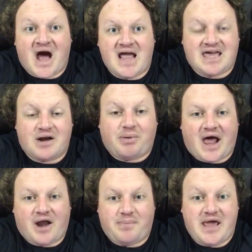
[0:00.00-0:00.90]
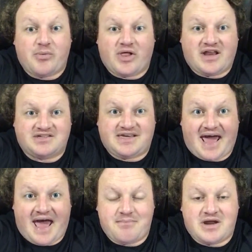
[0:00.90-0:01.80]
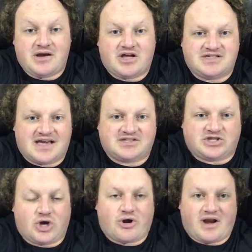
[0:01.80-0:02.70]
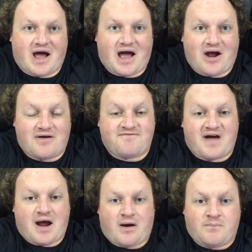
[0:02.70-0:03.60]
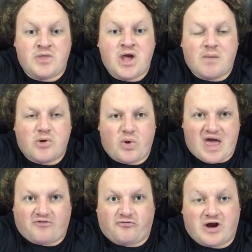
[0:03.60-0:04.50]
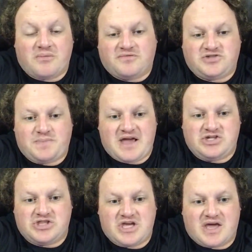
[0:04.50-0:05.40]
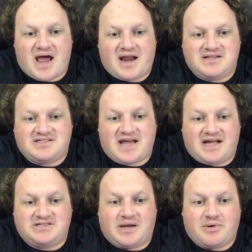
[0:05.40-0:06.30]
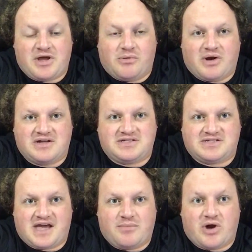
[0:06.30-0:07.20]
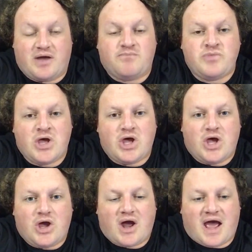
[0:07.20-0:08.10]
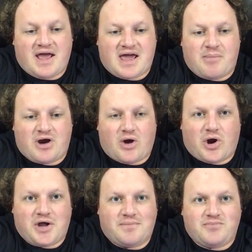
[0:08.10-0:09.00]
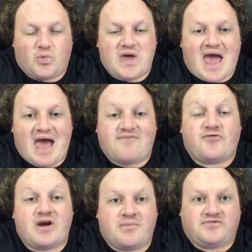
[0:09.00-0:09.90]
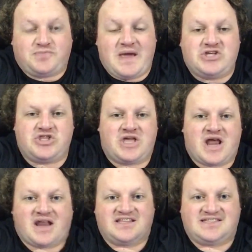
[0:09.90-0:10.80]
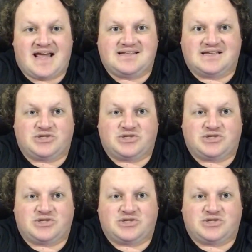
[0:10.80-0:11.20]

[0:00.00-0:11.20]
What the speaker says: can apply to people in his cabinet because he has authority to hire and fire them, but we have freedom of speech in the United States. Cameron Engelbrecht says, hey, Brett. Hey, Cameron, how are you? We have freedom of speech in the United States that's